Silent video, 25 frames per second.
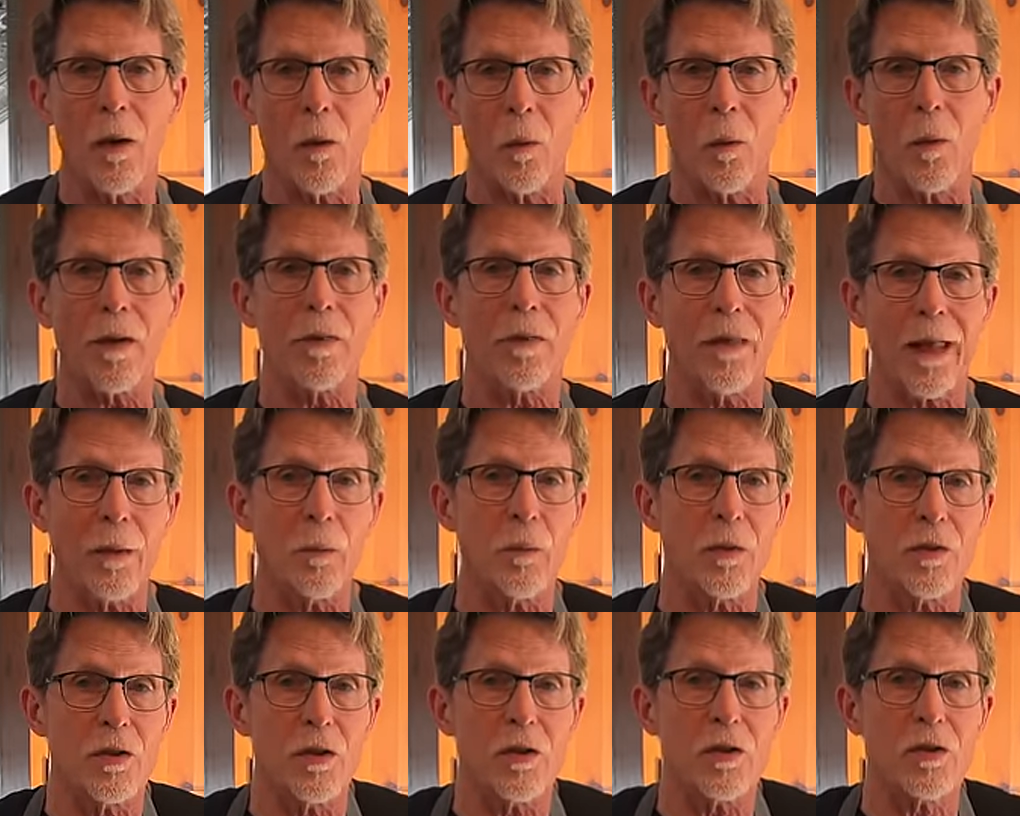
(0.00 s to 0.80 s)
what they
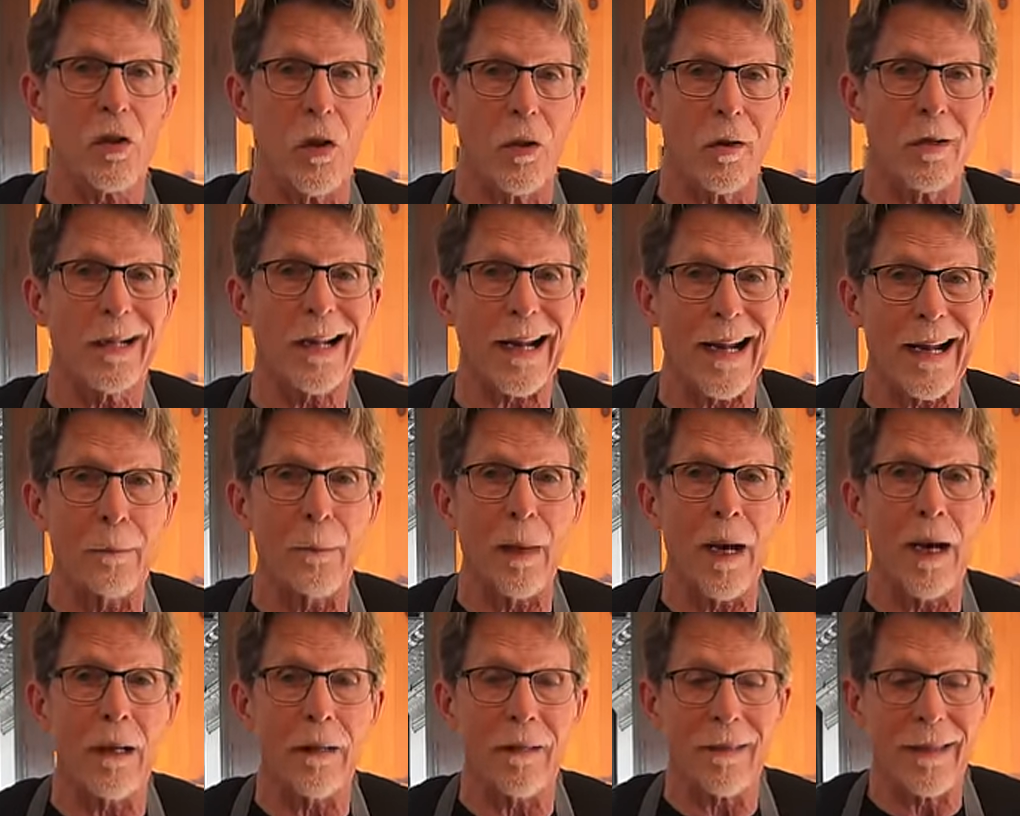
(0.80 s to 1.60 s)
would just call
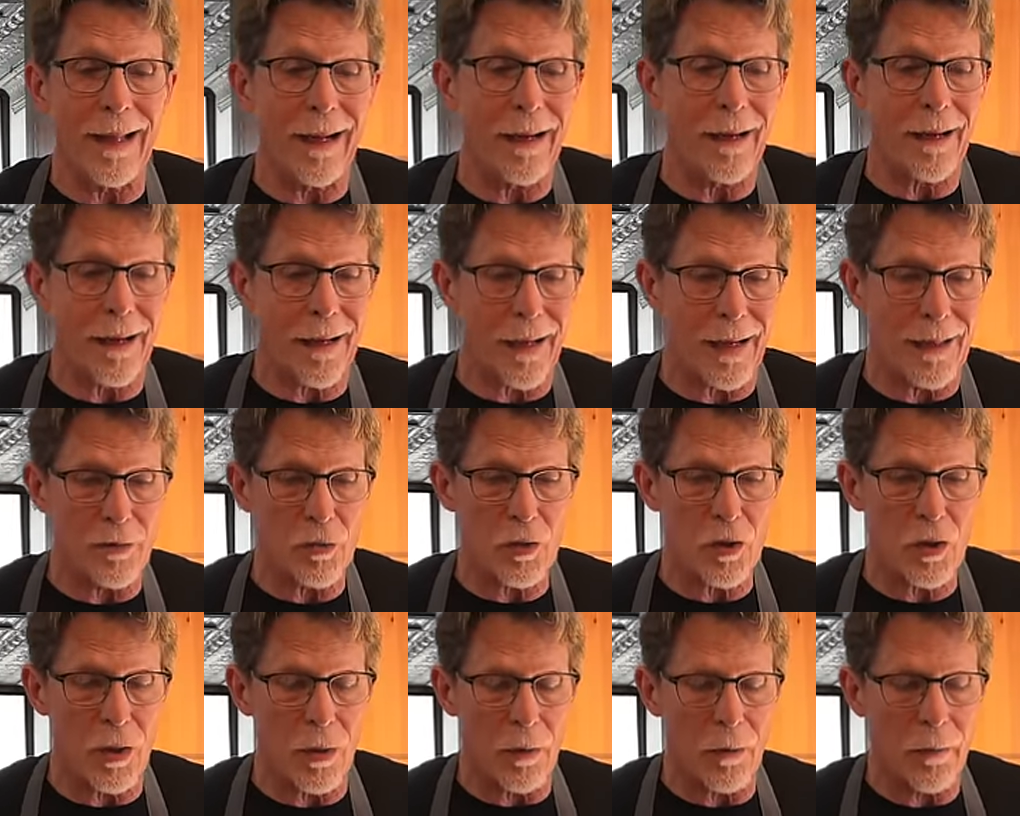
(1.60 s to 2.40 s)
crema del
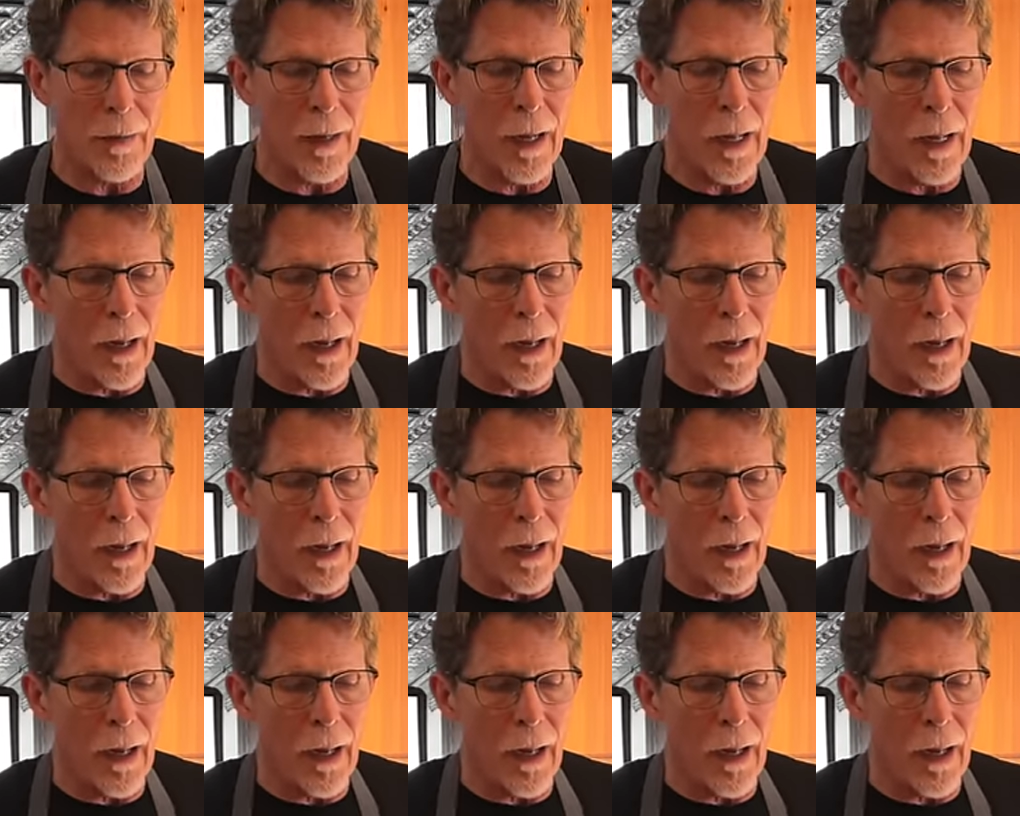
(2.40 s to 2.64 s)
rancho.